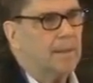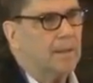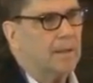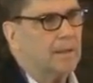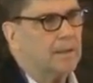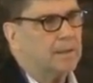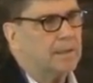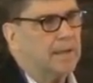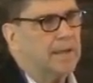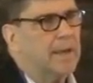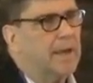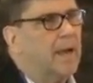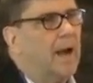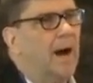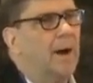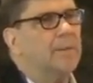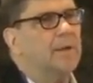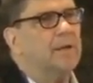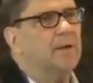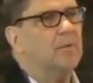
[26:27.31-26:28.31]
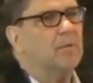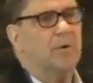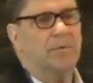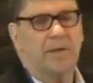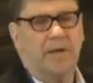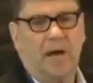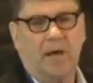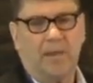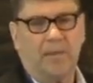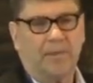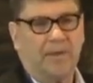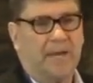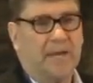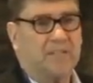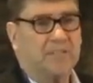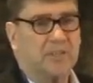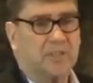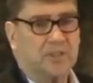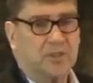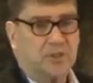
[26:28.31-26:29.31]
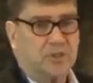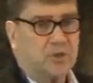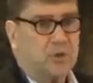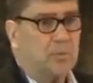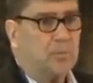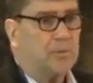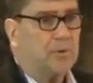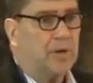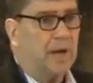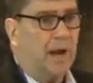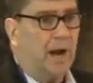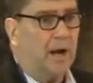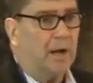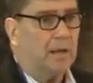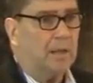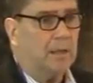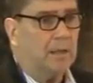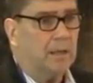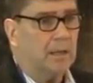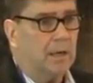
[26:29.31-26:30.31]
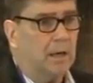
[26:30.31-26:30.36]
Okay, I mean, well, the other thing as a consumer now,